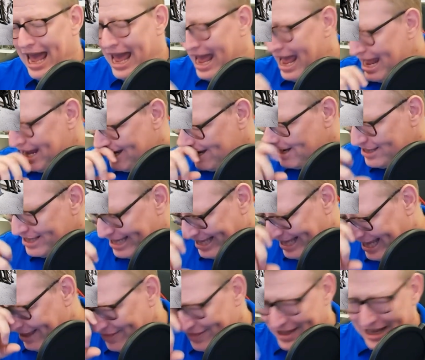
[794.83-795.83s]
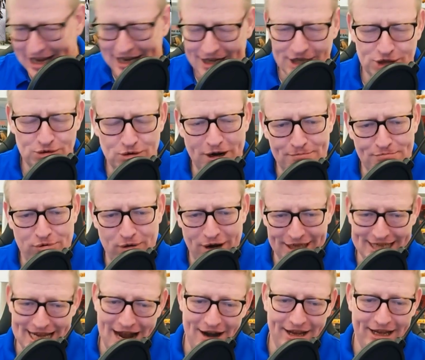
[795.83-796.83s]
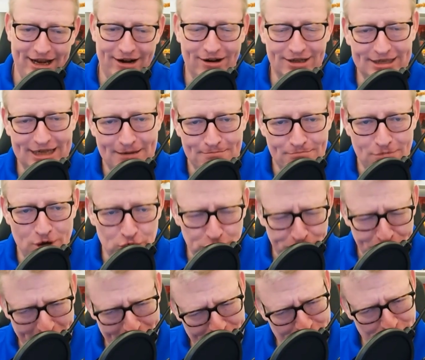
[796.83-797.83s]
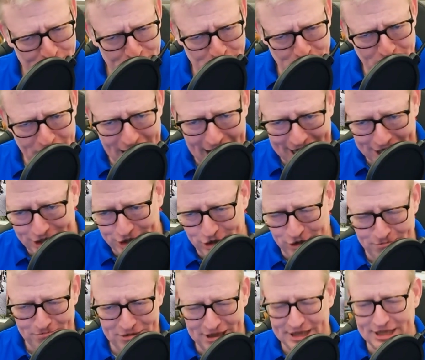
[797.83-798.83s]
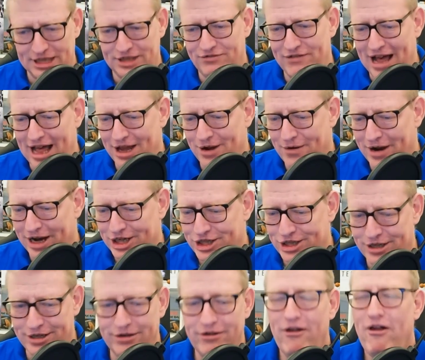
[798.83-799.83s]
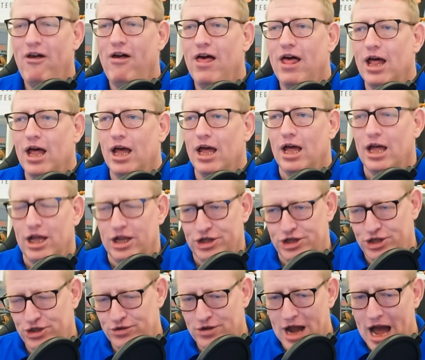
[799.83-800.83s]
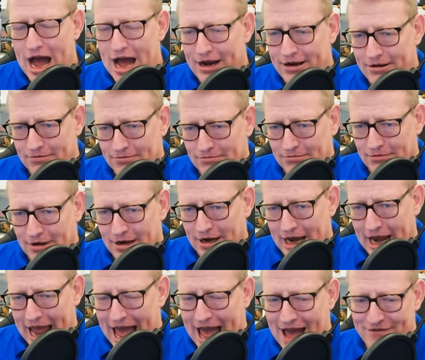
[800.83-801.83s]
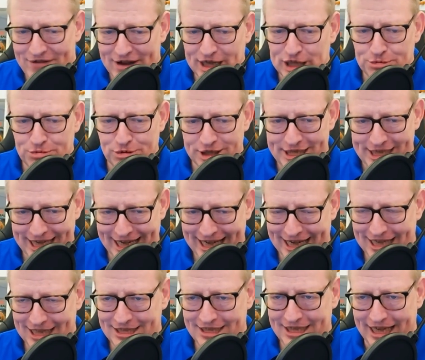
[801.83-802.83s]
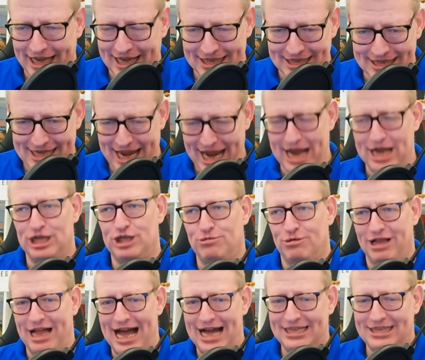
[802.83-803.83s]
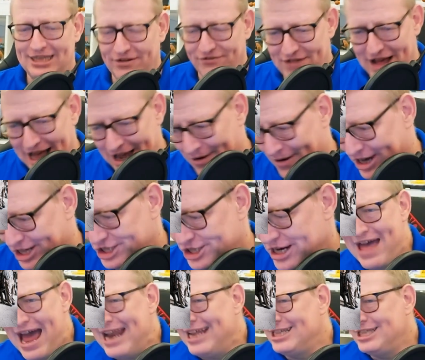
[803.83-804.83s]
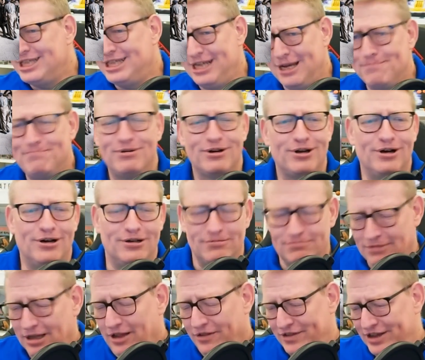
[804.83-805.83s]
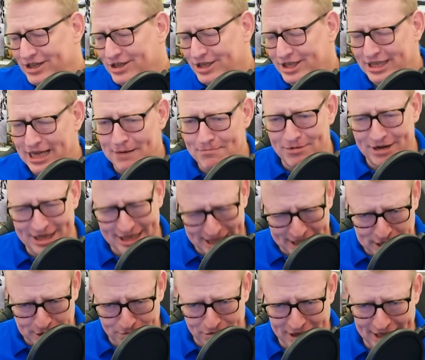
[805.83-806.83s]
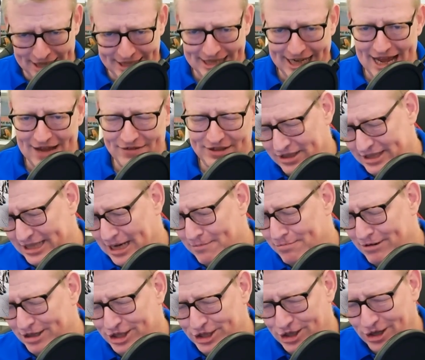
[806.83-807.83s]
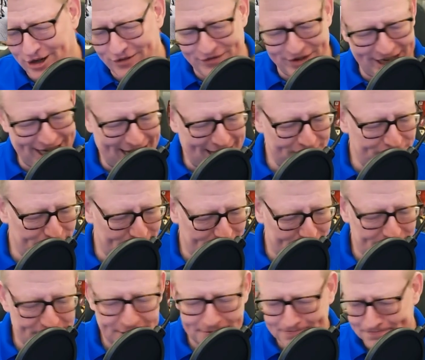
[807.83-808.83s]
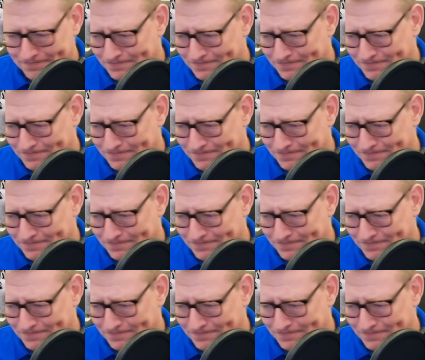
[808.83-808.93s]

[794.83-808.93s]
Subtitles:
And the key thing I just want to point out here is that most people who do what I do in business valuation do not have expertise in tangible asset valuation. That is typical. These are separate disciplines that have separate certifications,